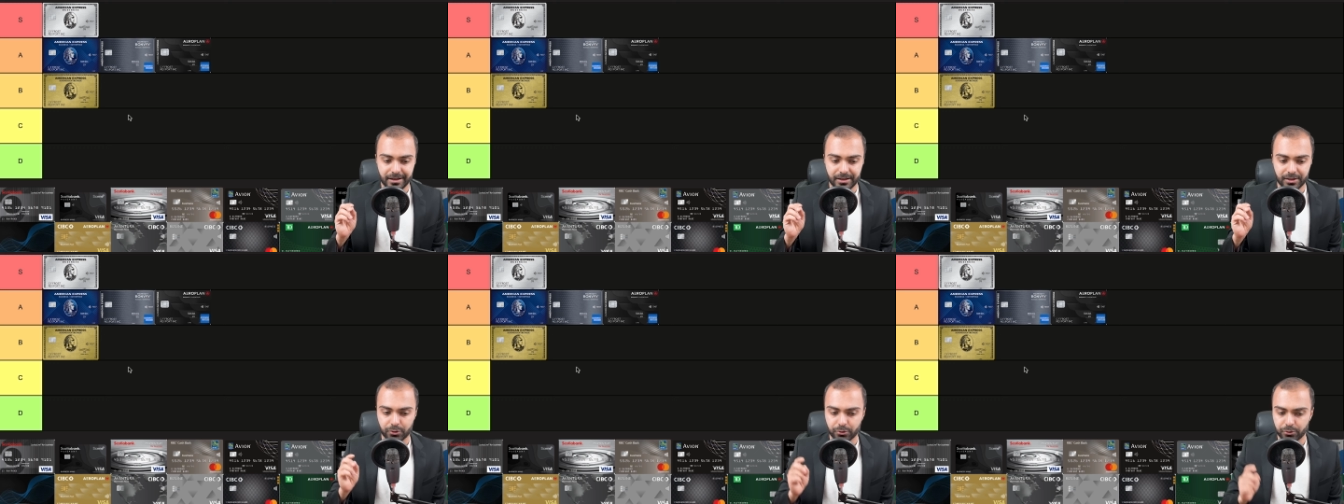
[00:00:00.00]

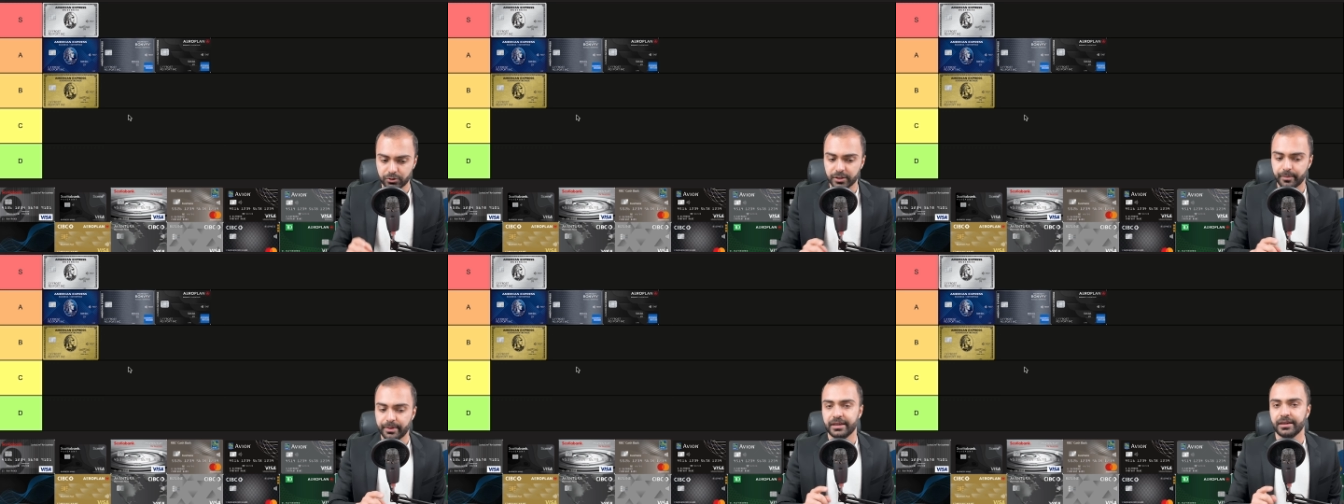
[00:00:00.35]
You're
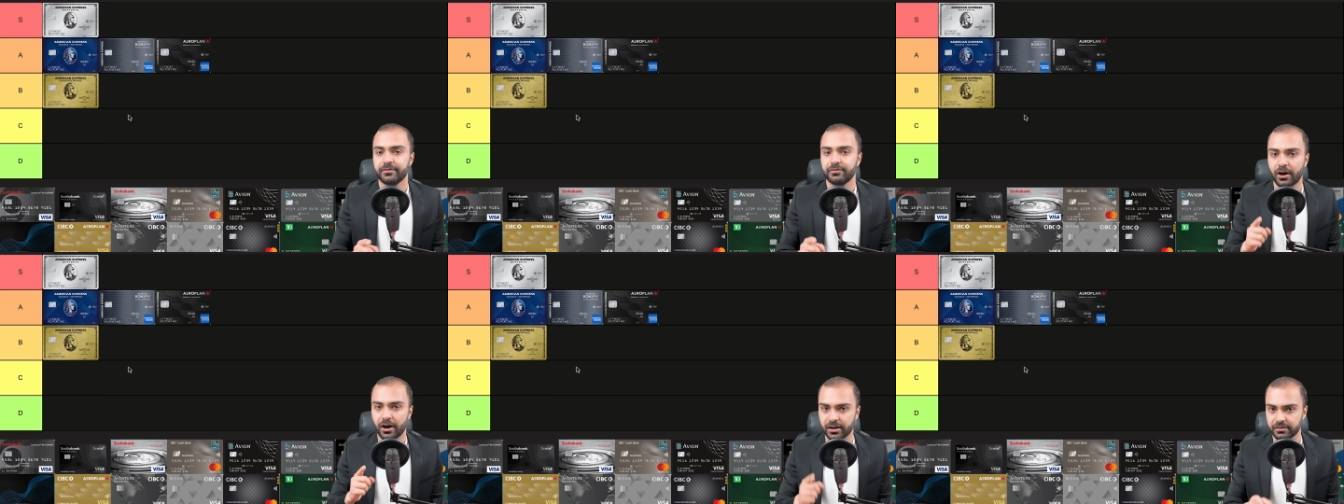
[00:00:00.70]
only paying
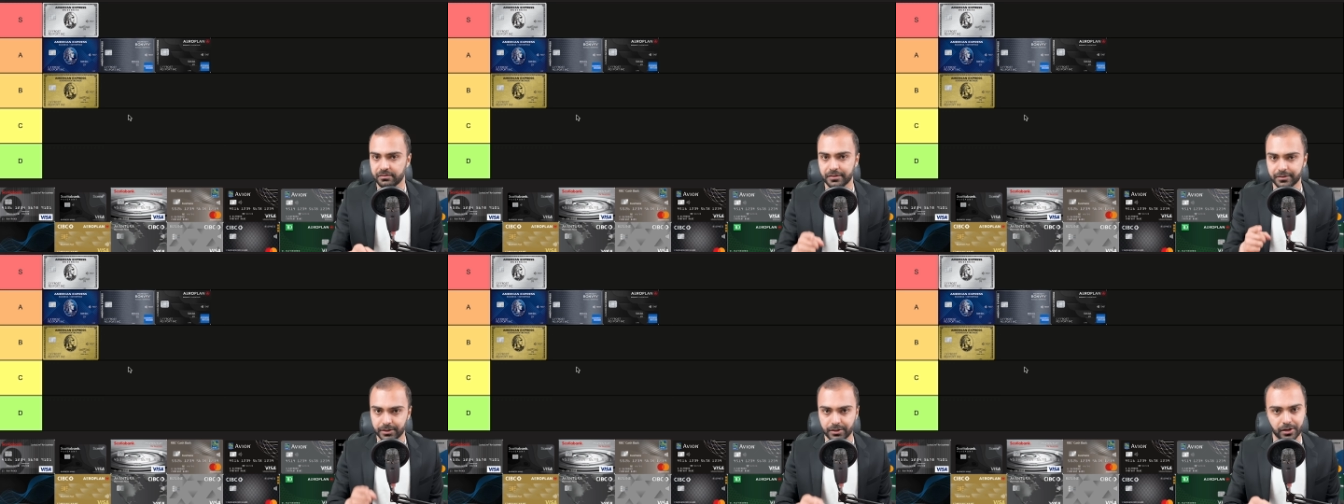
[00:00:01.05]

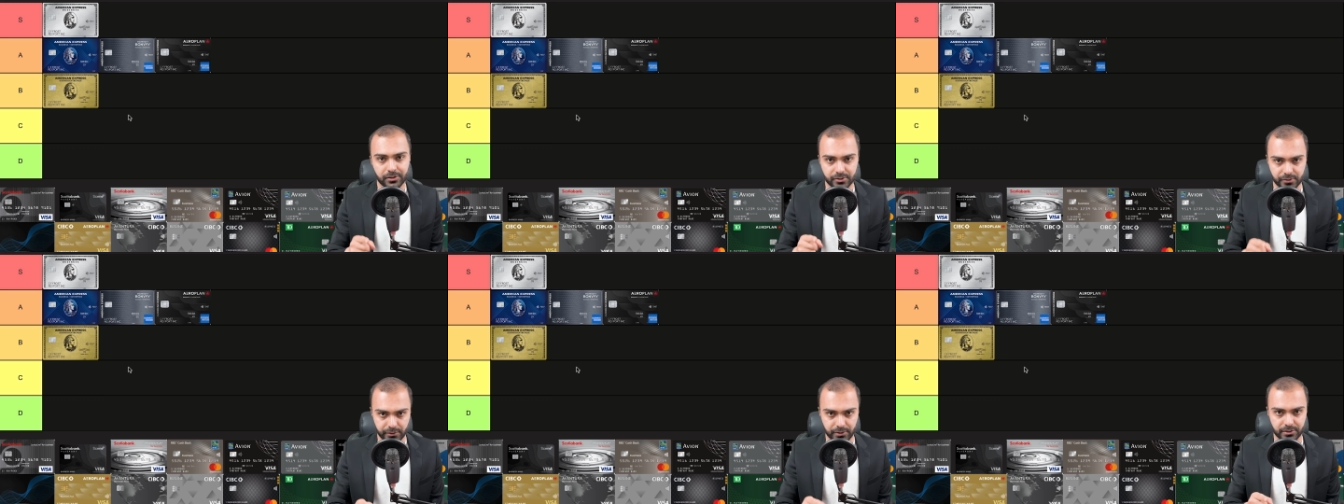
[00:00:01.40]

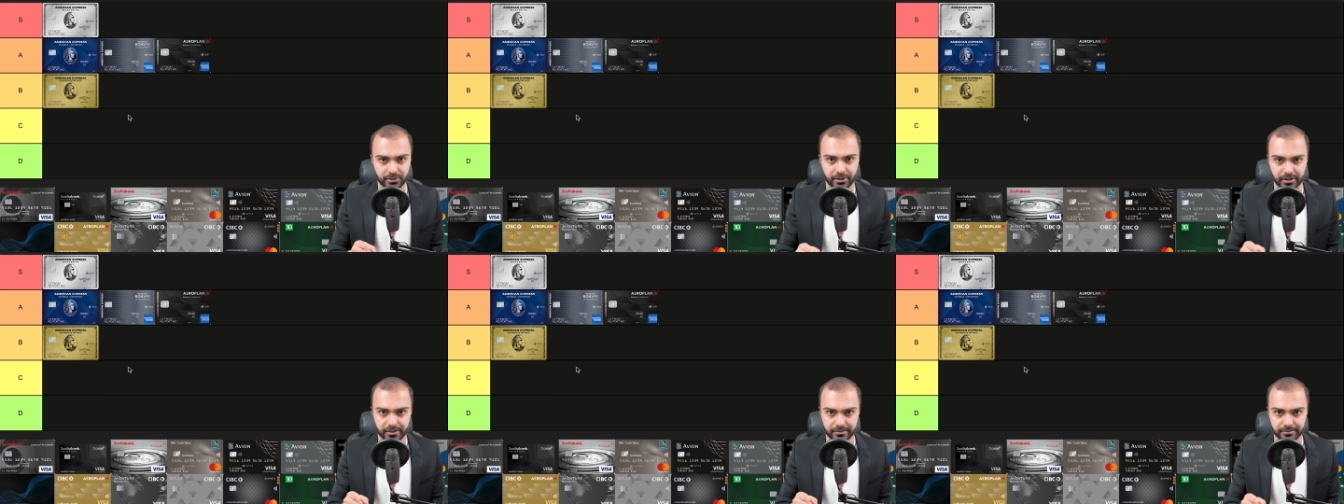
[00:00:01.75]
$150 for this
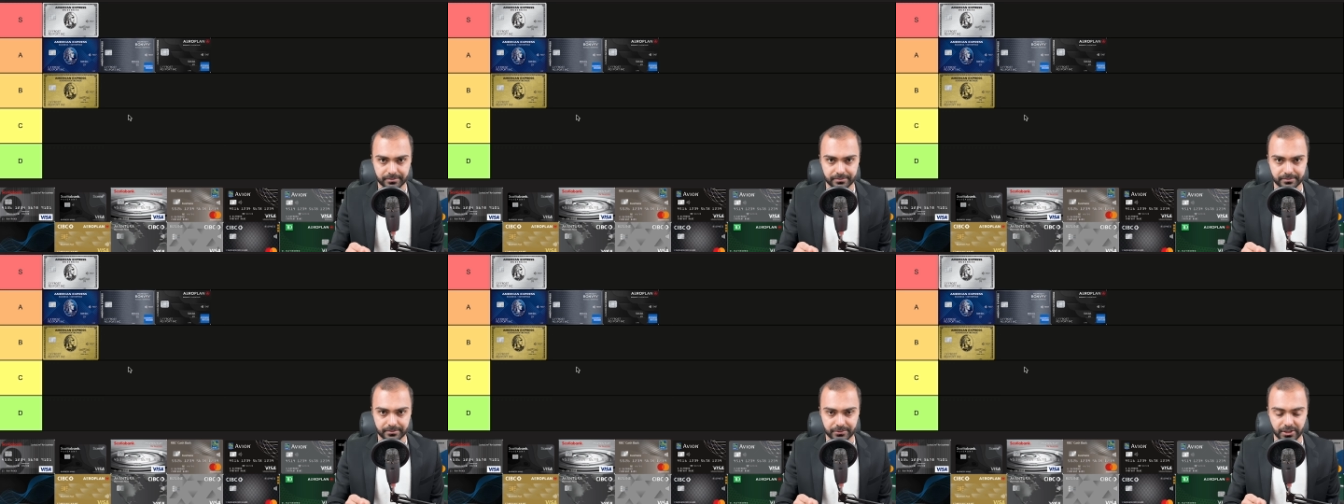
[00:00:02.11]
card,
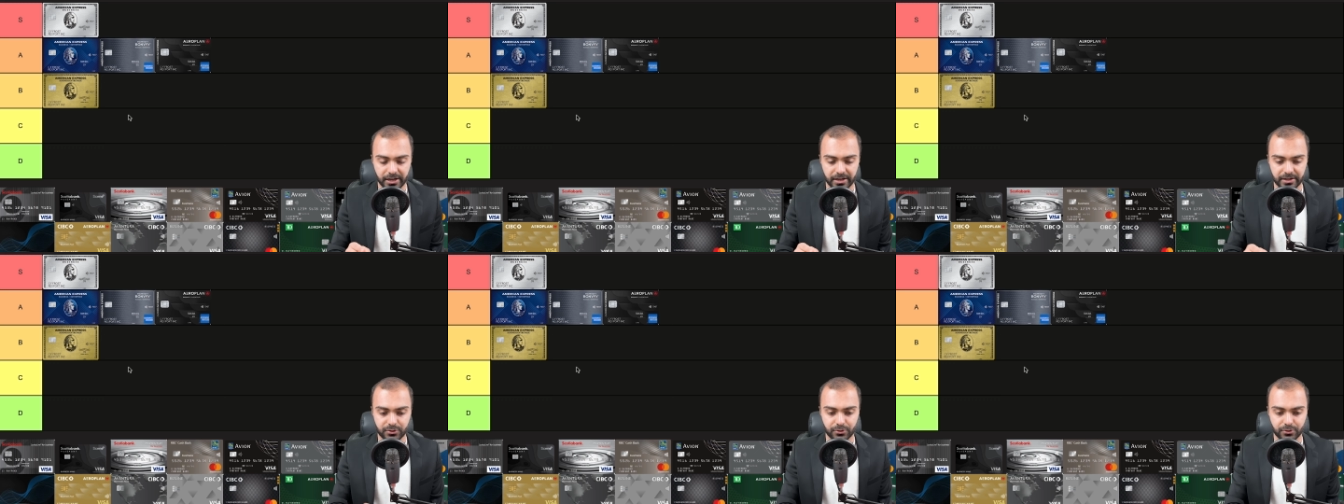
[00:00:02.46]
right?